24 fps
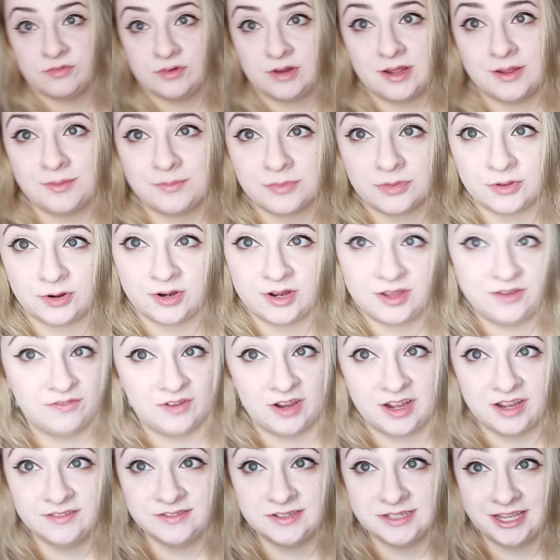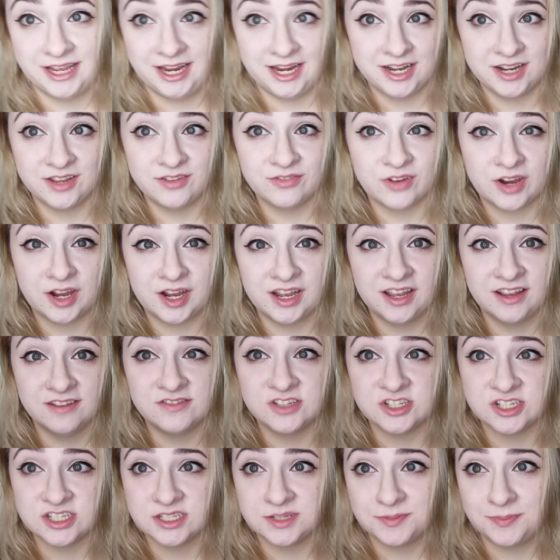from 35 to 85,
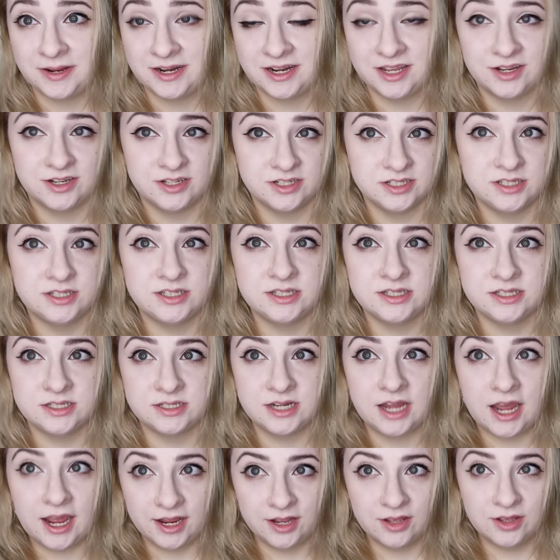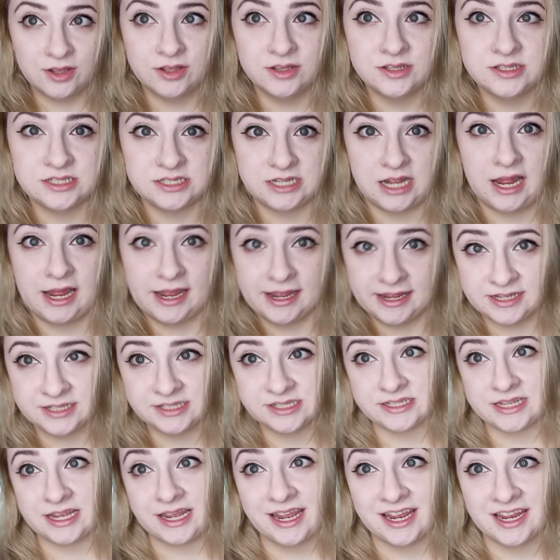just depending on style,
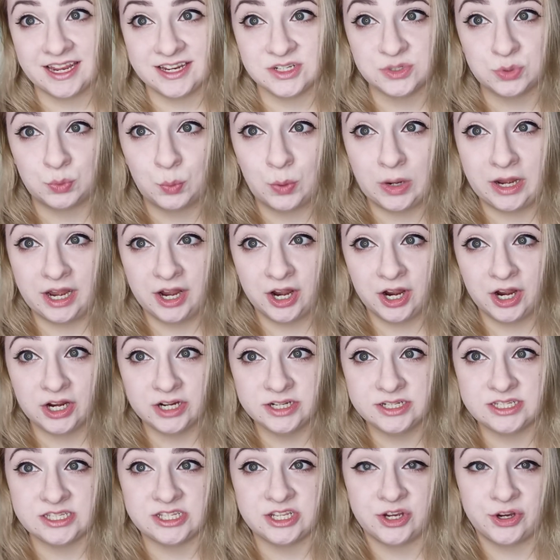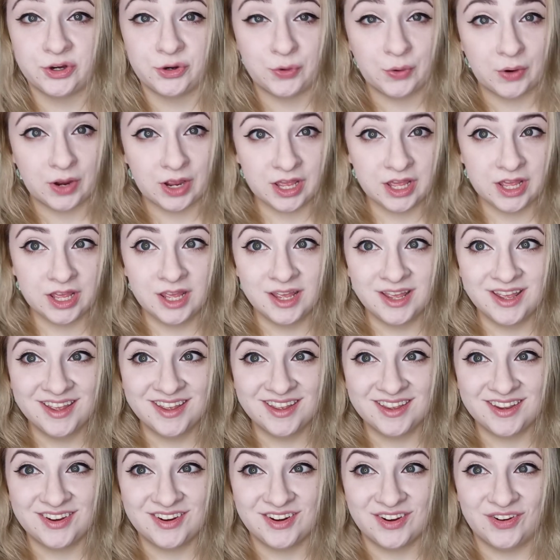size, and wear. So,
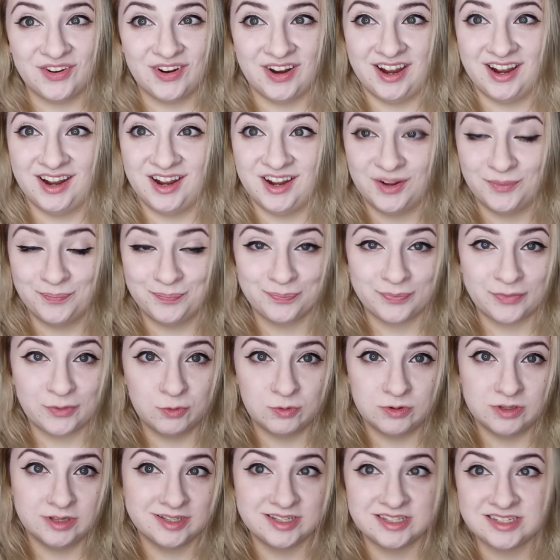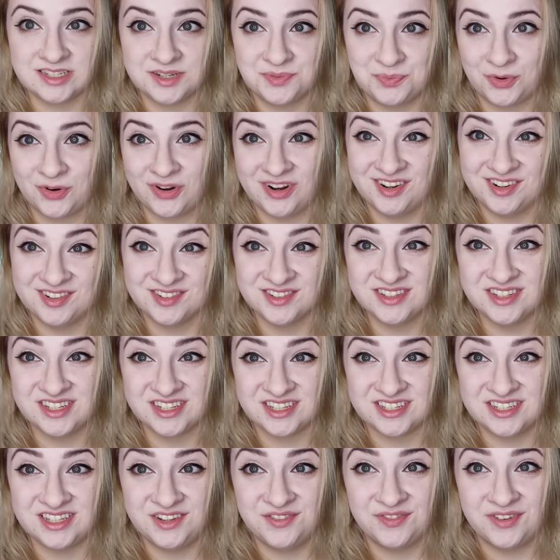you know, um, we'll list them around
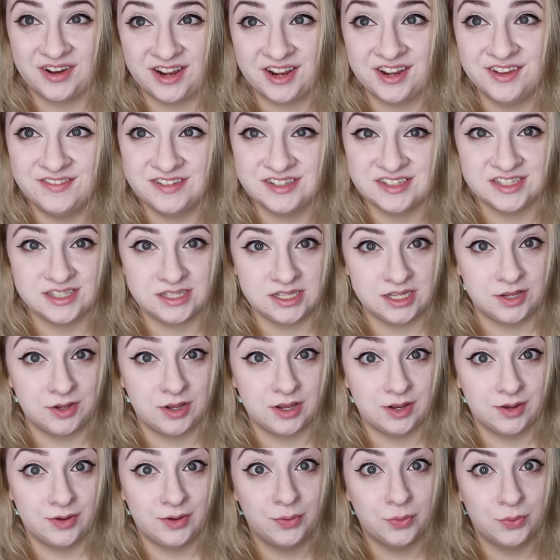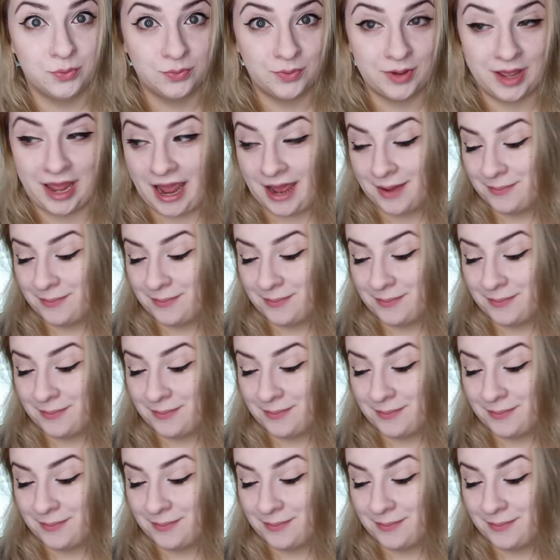65 and see what